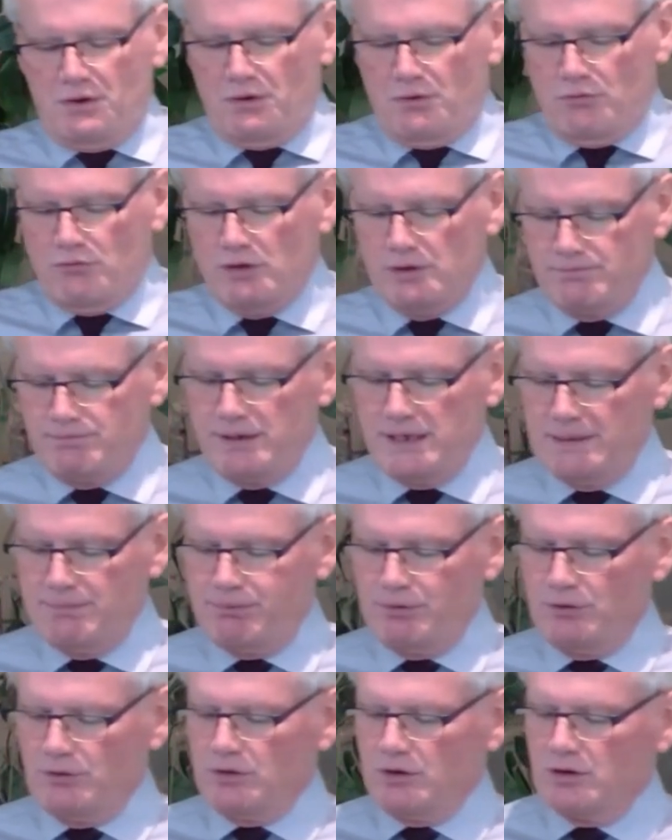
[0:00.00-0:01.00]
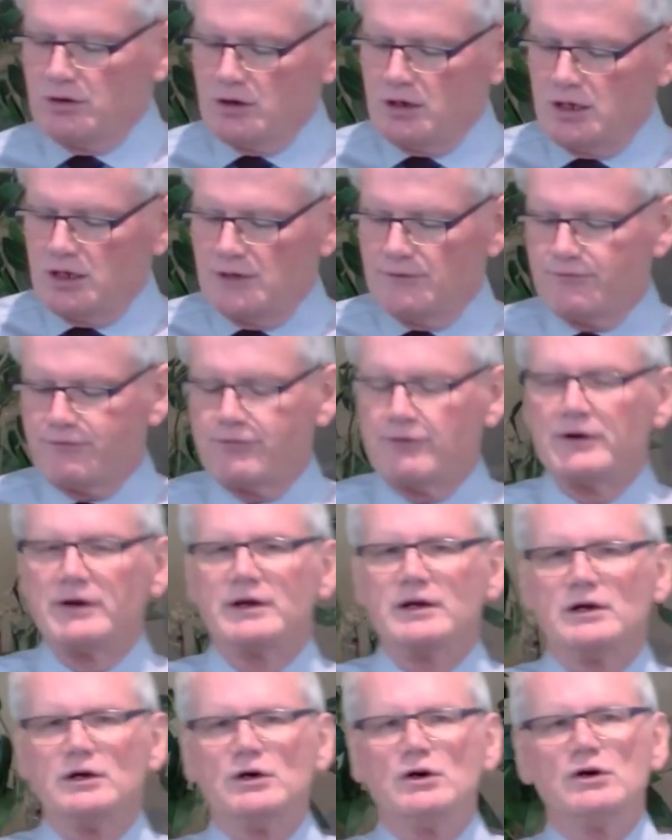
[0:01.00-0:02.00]
When people are
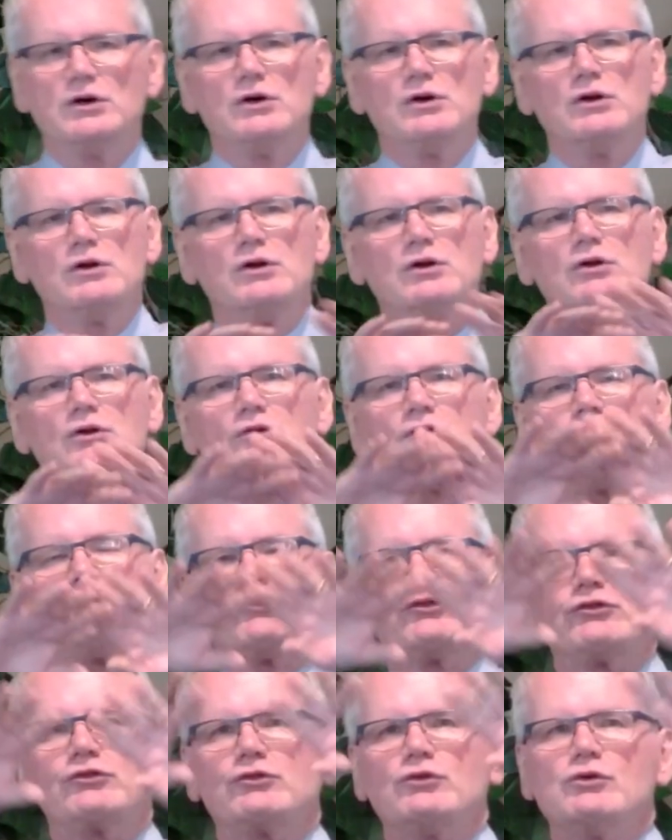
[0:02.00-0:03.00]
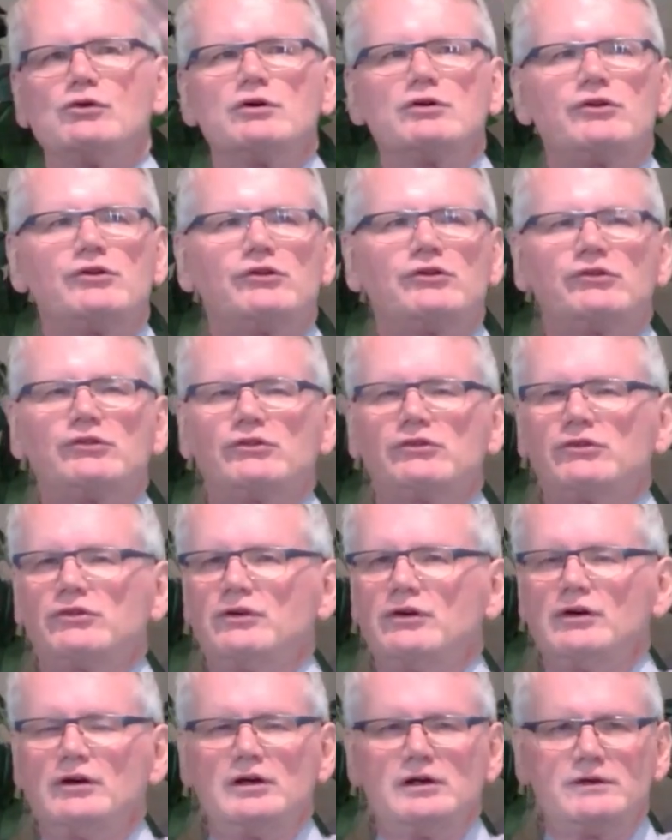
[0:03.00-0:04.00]
offering all sorts
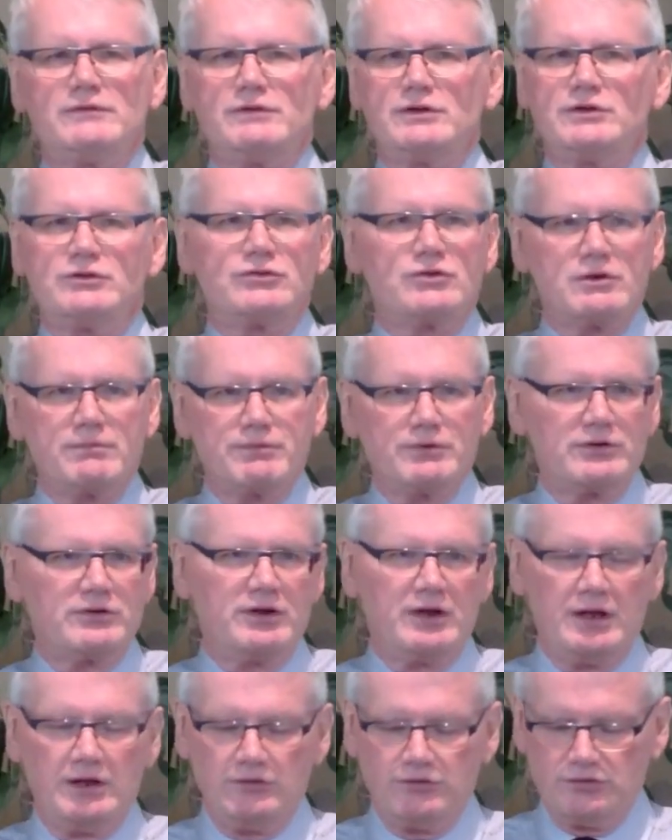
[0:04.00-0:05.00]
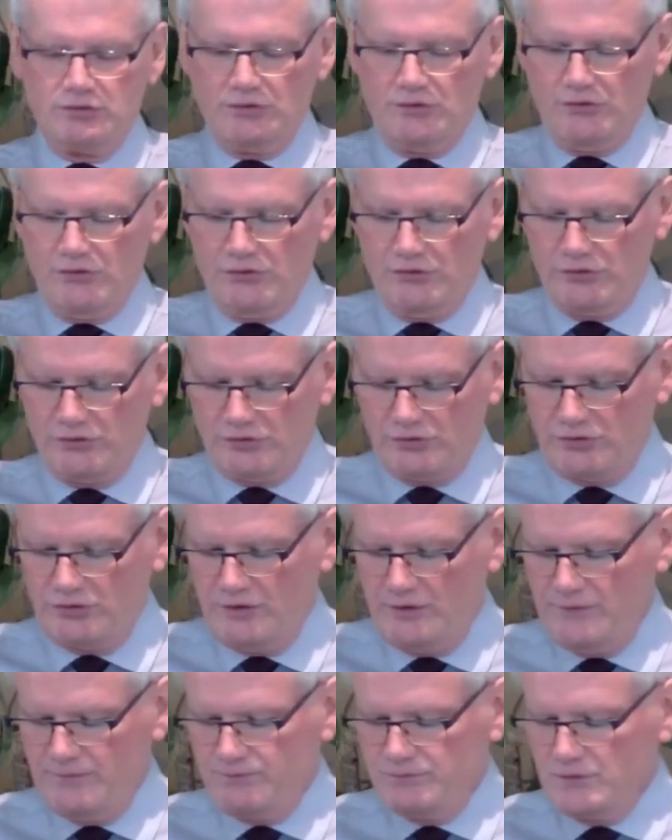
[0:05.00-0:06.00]
of interpretations
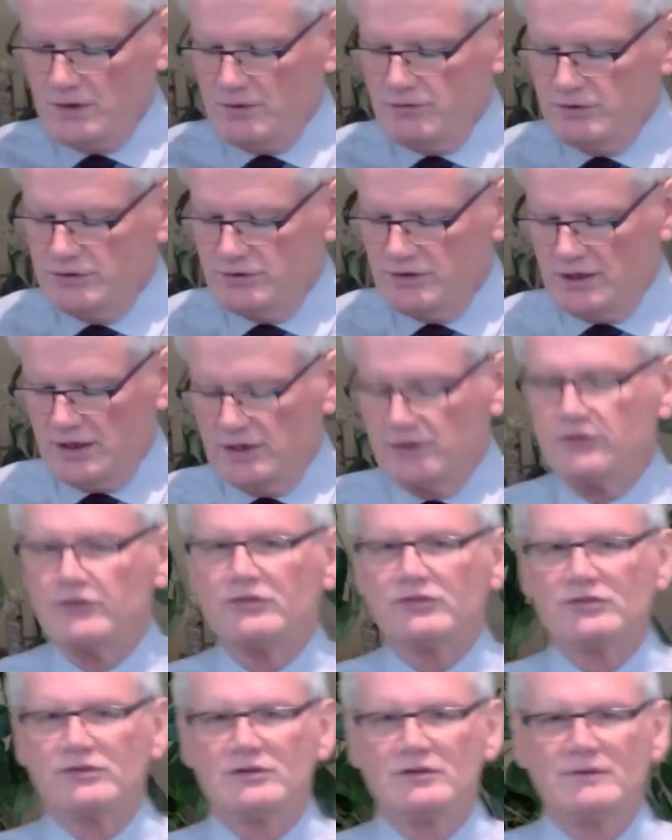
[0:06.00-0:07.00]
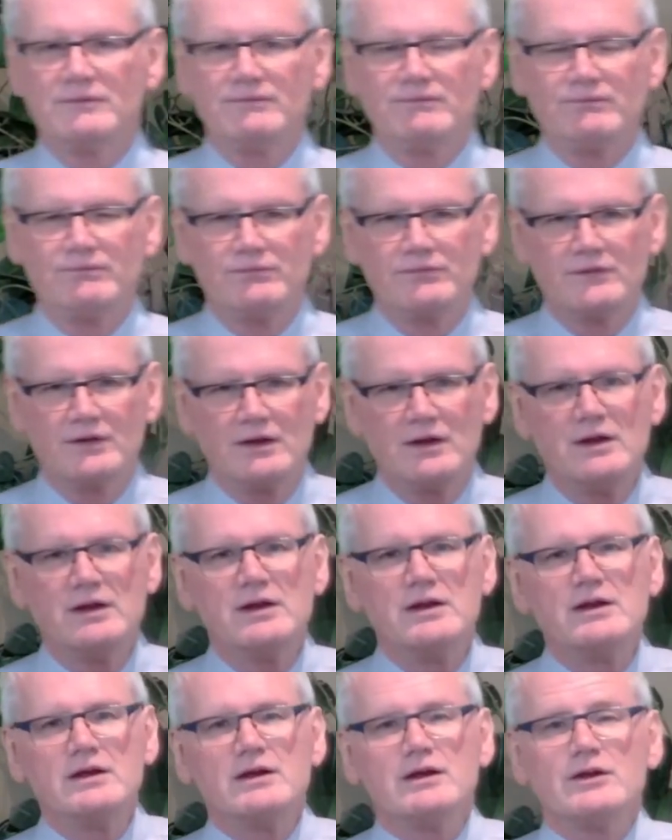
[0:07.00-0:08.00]
of a text,
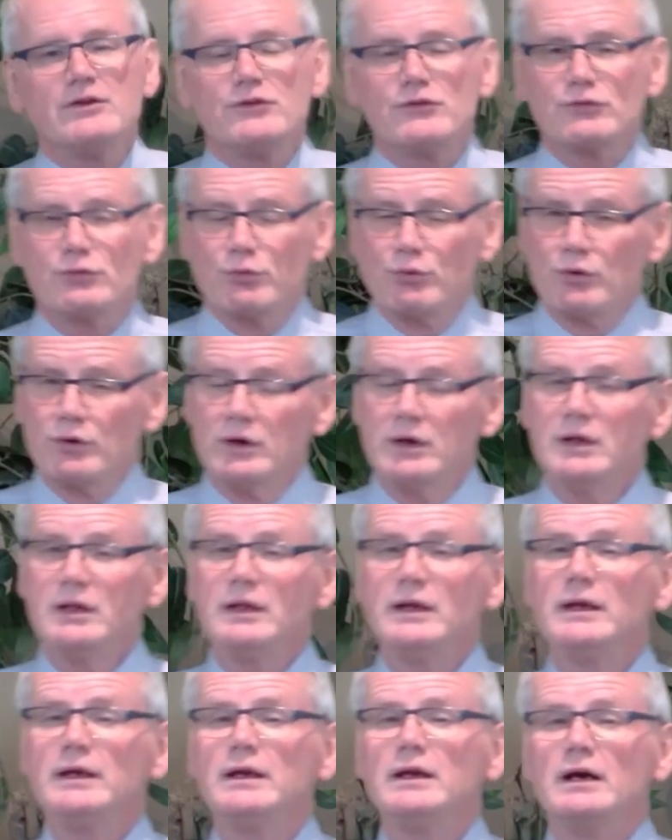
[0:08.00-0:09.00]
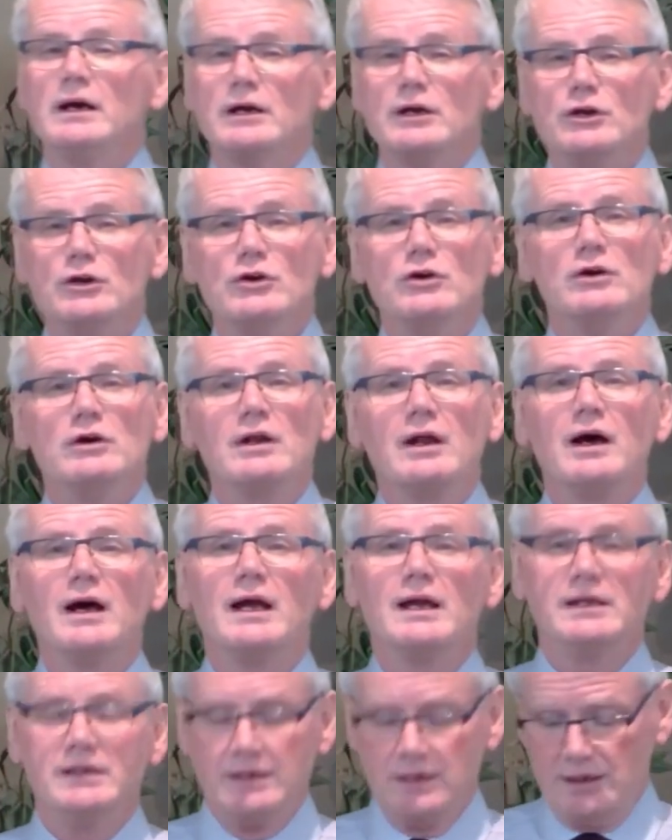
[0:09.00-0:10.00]
it's really a good
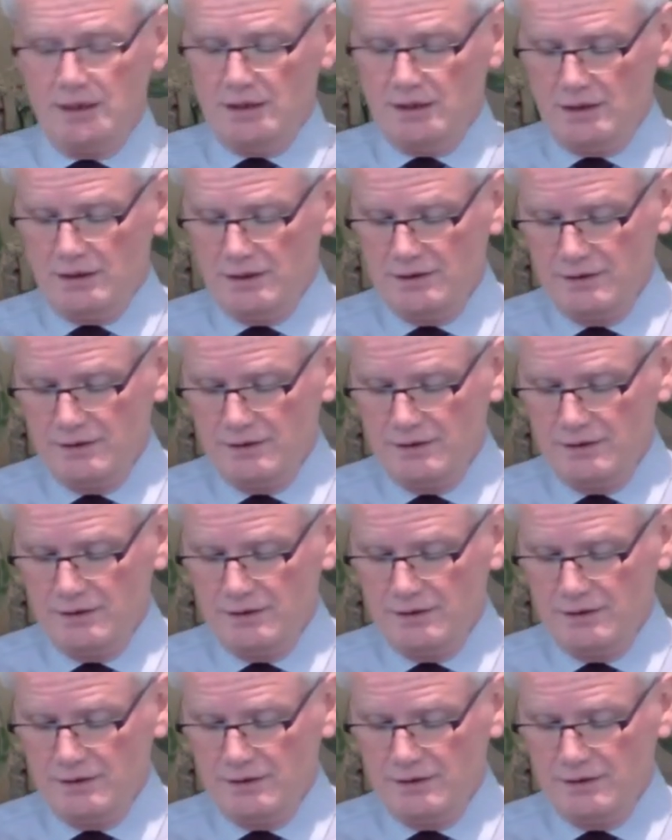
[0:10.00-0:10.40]
idea